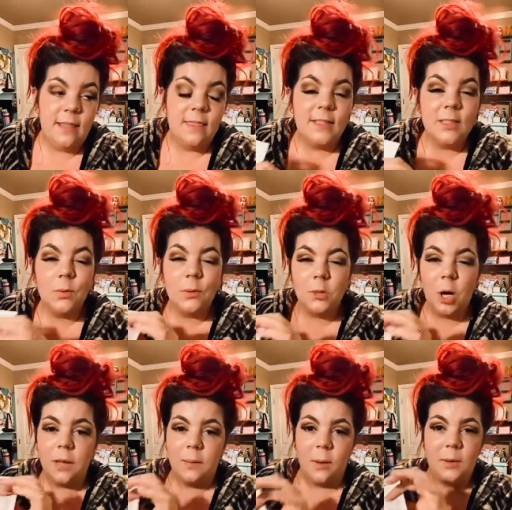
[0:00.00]
And this is what I'm
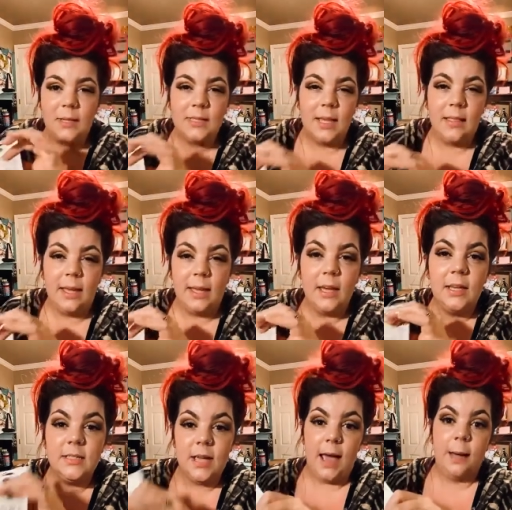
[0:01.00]
talking about when I say, like,
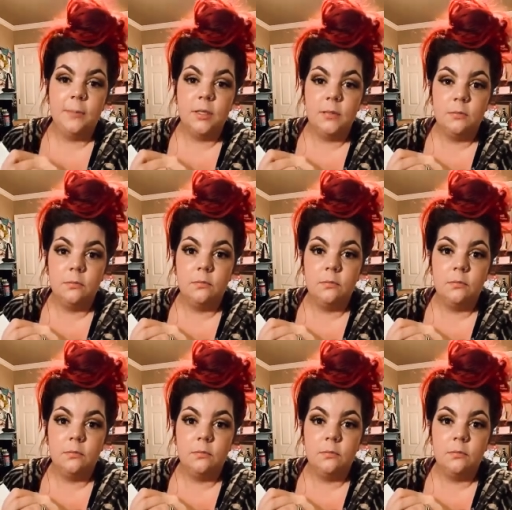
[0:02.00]
adapt.